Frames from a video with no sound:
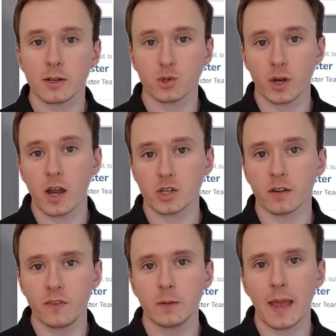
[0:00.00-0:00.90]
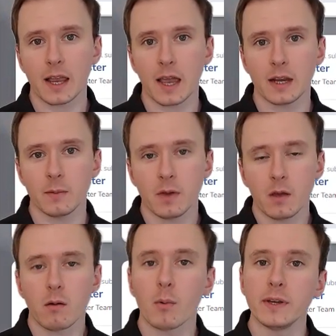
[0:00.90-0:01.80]
triaging a feedback item,
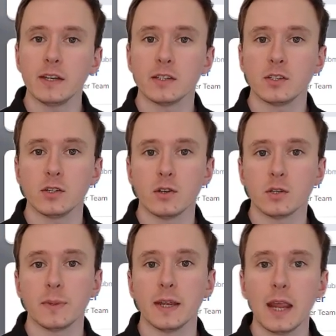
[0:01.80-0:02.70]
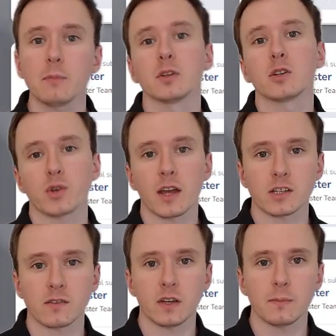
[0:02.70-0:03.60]
what we need to do to be able to
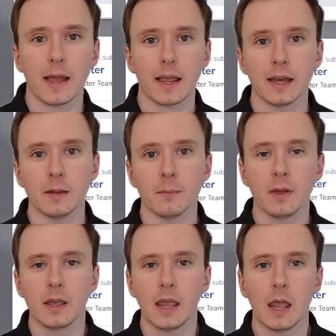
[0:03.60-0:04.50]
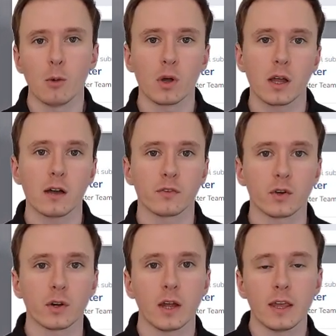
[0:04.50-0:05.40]
triage a feedback item, and we'll
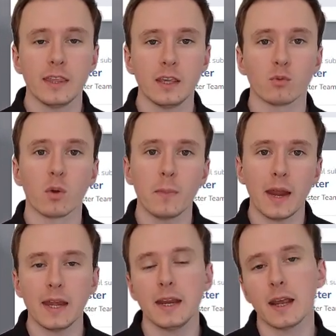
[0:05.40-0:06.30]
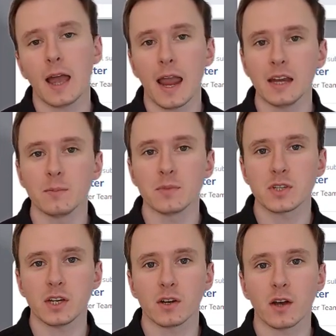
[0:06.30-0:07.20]
cover the remaining items
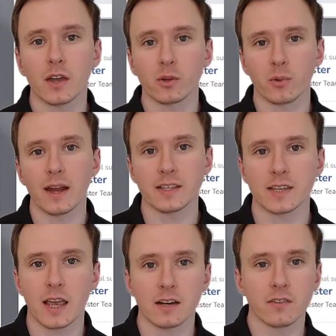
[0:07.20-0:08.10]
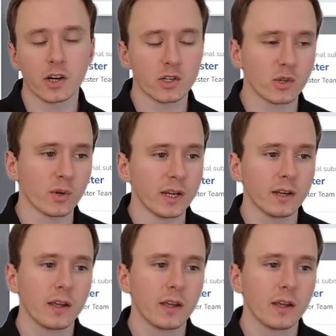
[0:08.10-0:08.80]
here on the right side of our screen.